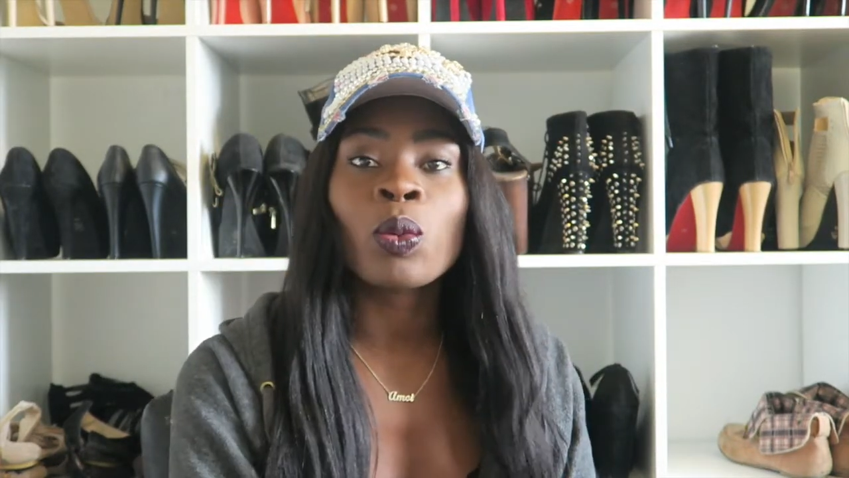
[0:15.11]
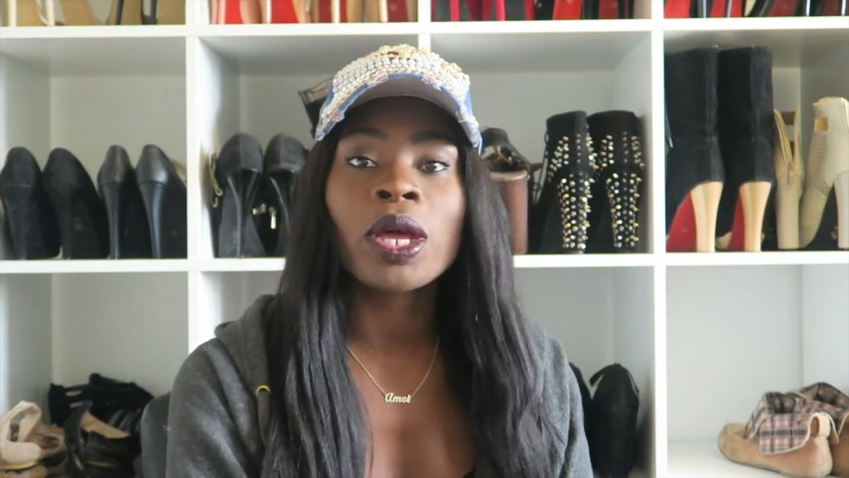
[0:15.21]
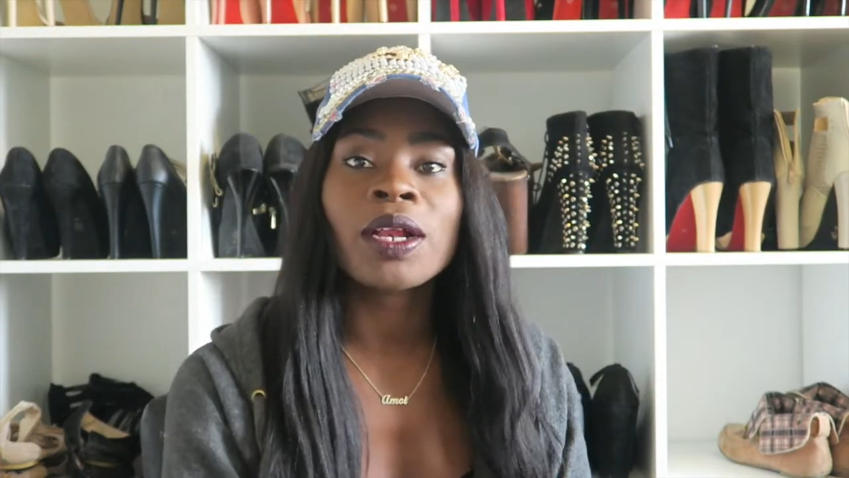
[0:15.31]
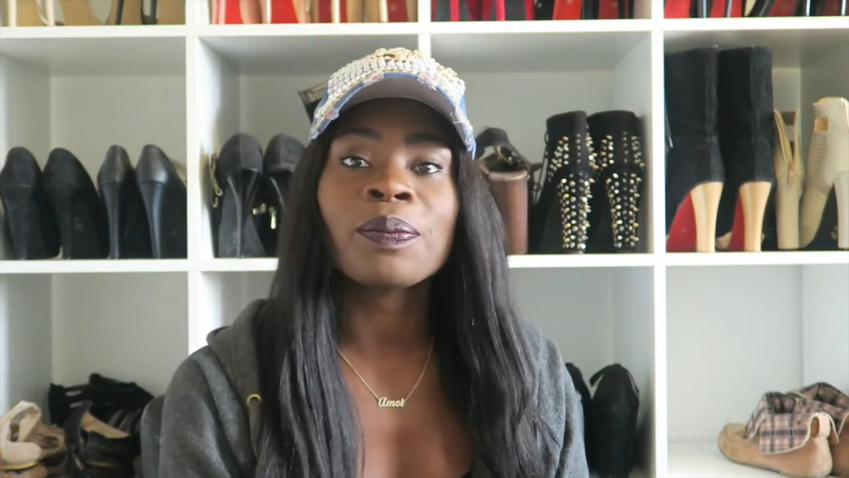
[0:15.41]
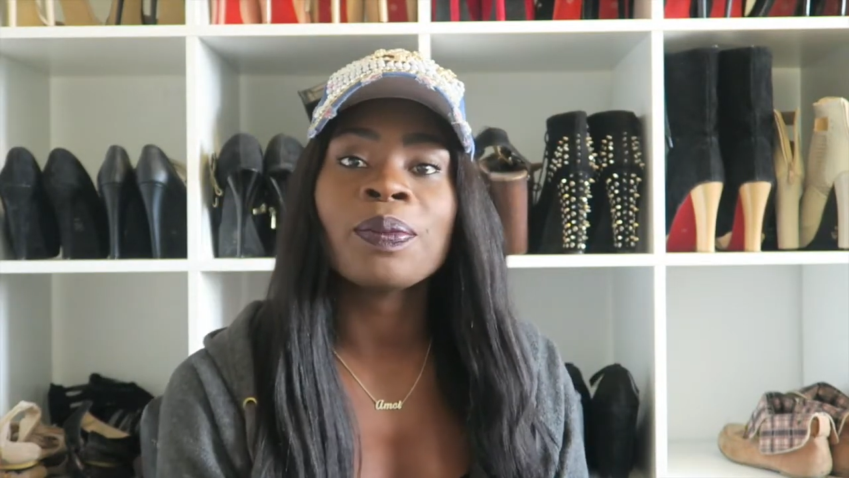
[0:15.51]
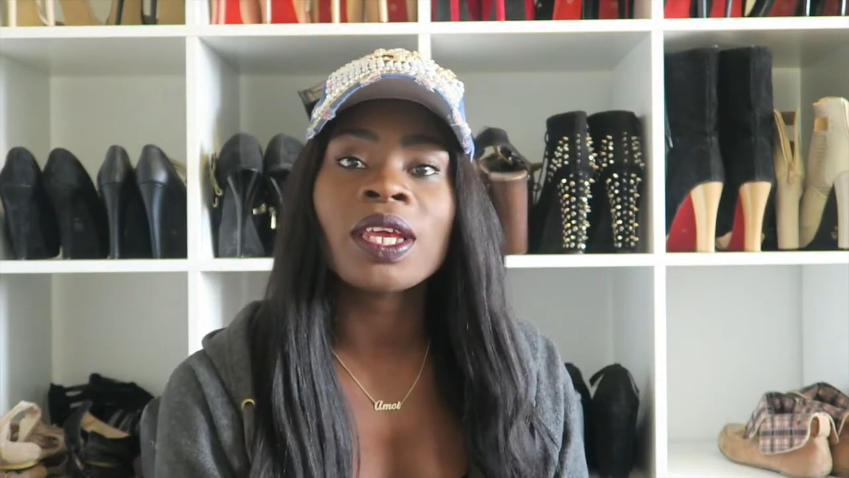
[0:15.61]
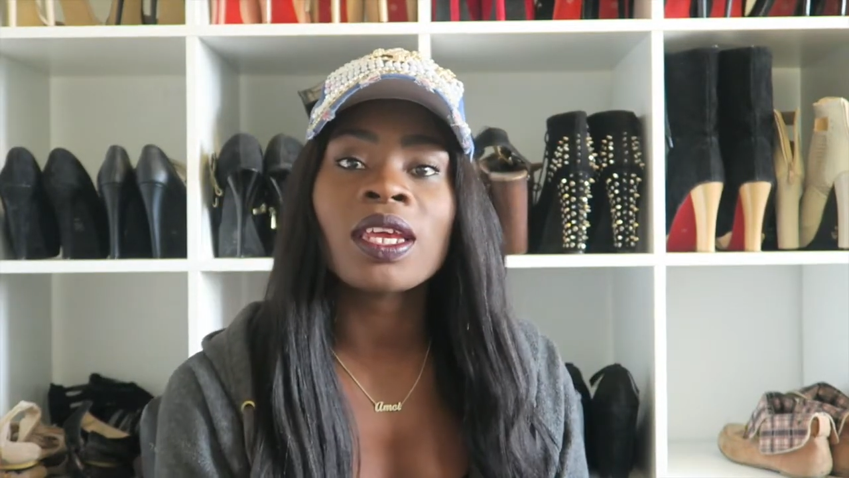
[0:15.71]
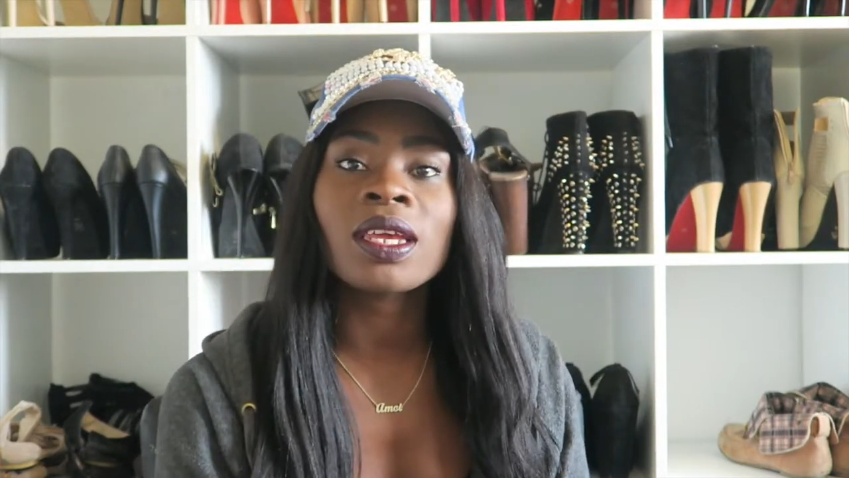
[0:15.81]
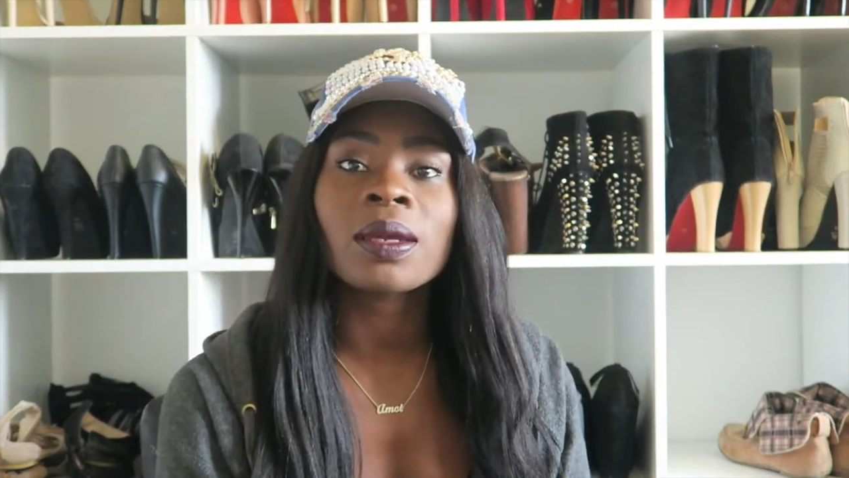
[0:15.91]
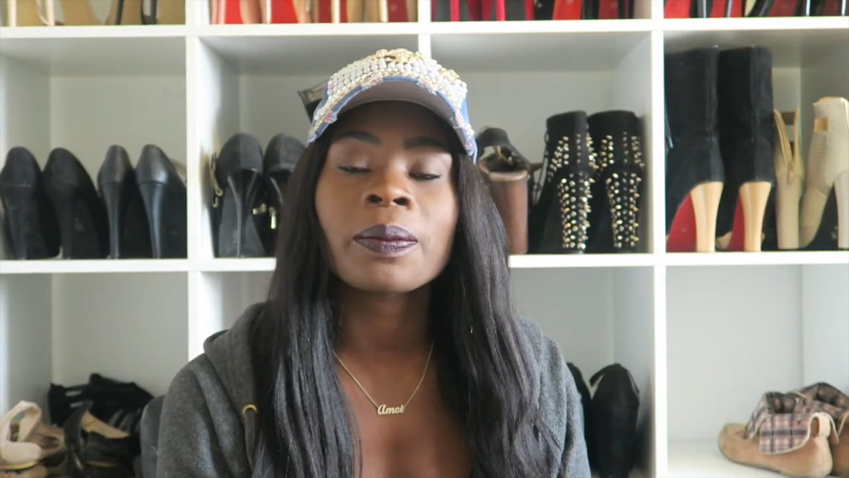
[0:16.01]
will
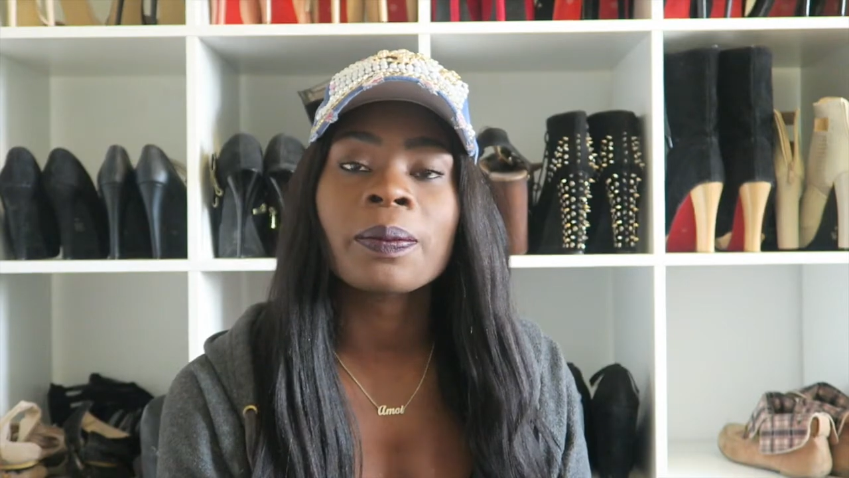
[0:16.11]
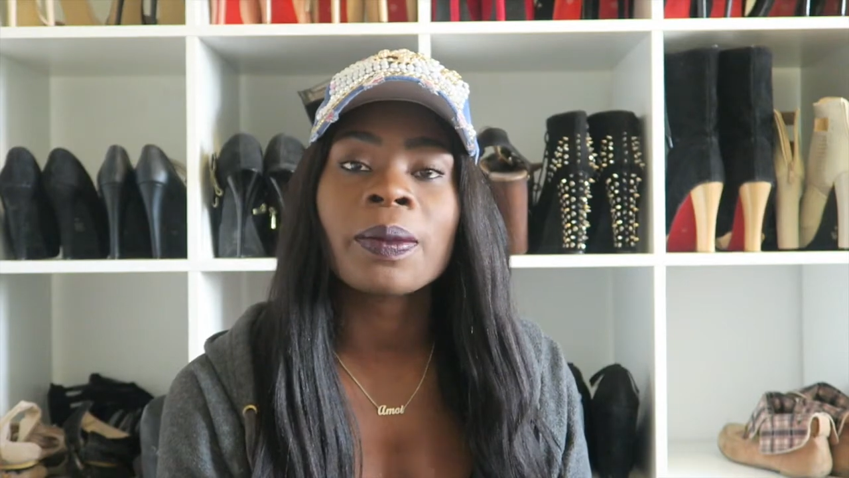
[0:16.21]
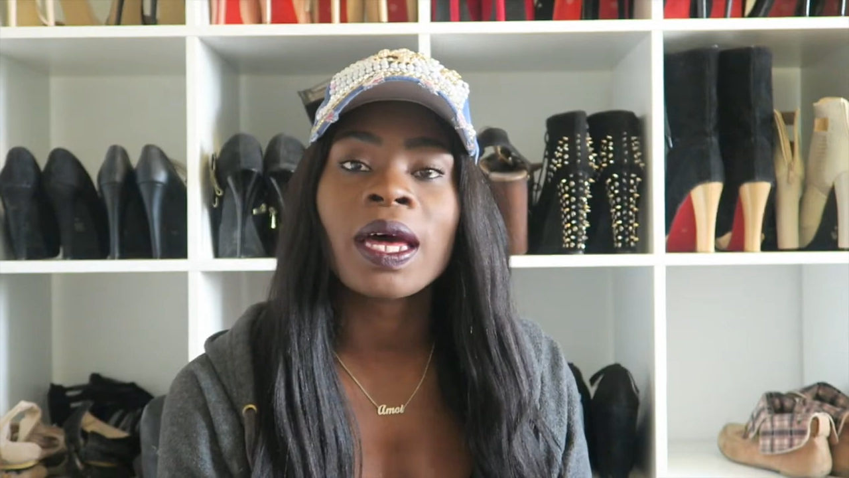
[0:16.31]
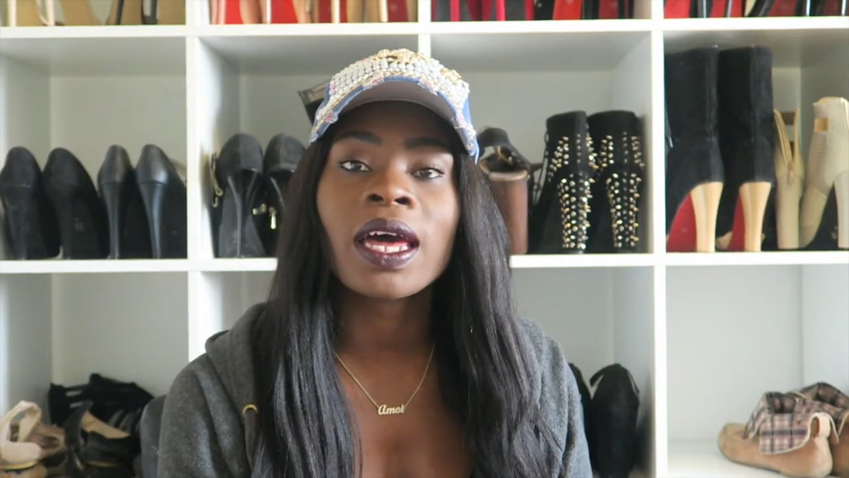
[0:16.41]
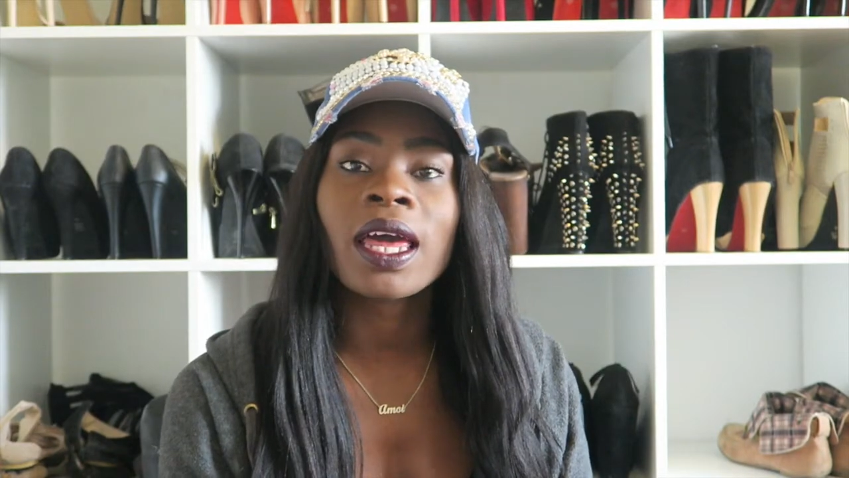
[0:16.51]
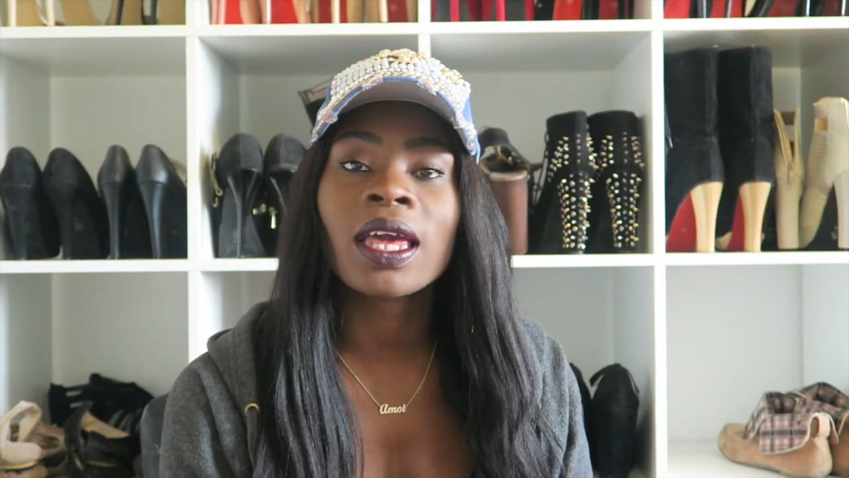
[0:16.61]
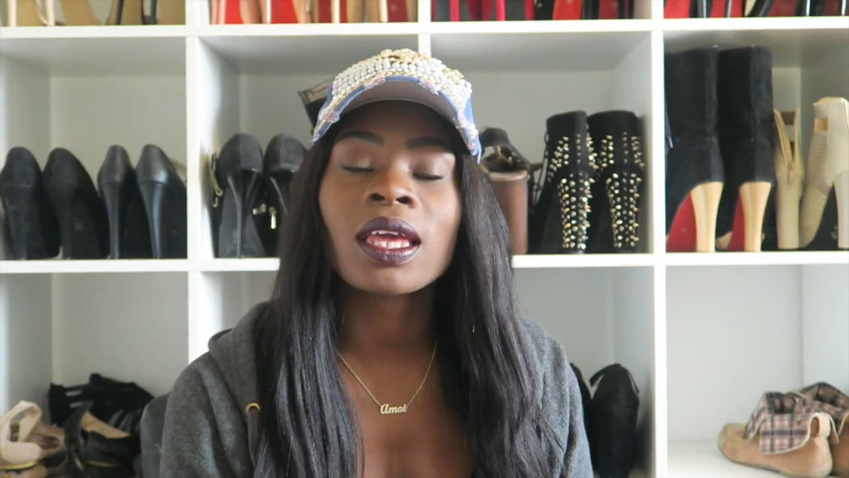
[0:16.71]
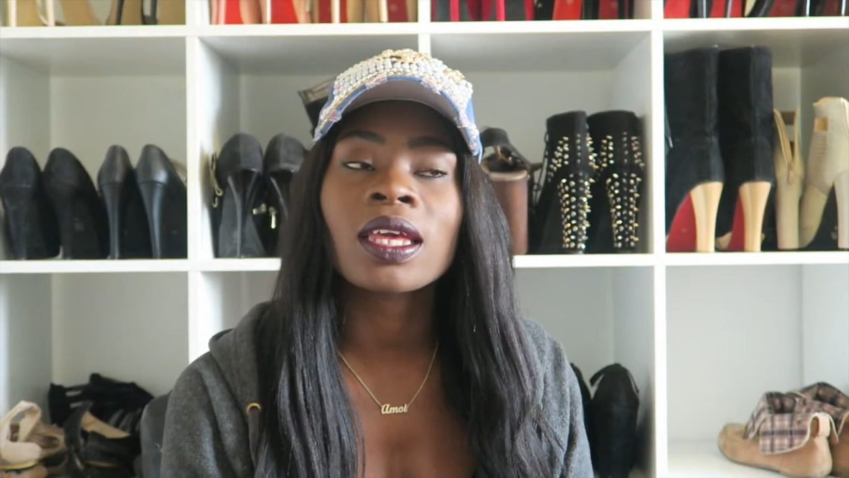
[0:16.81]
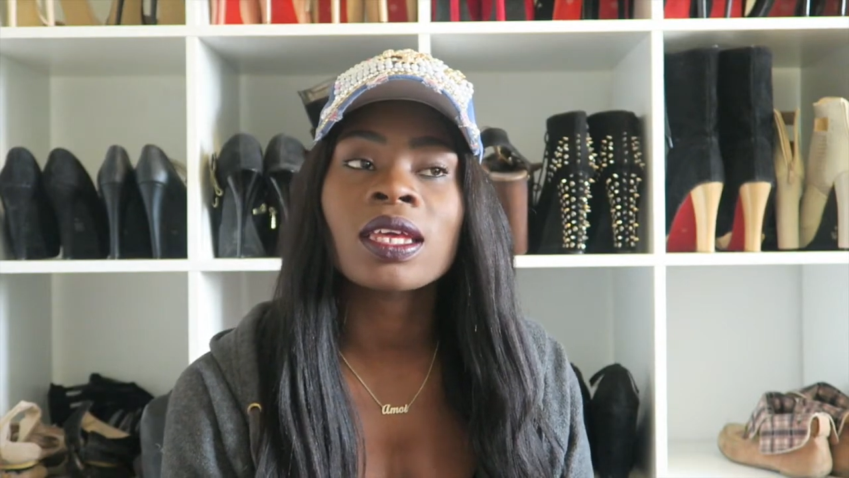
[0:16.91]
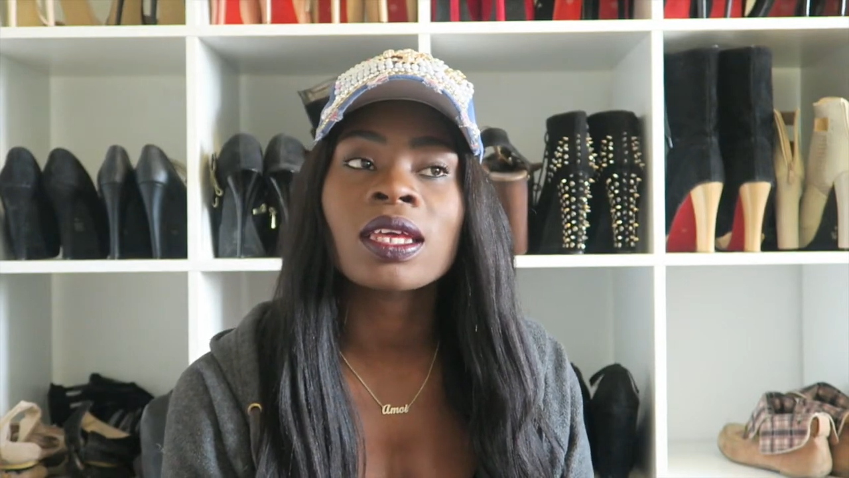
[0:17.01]
be my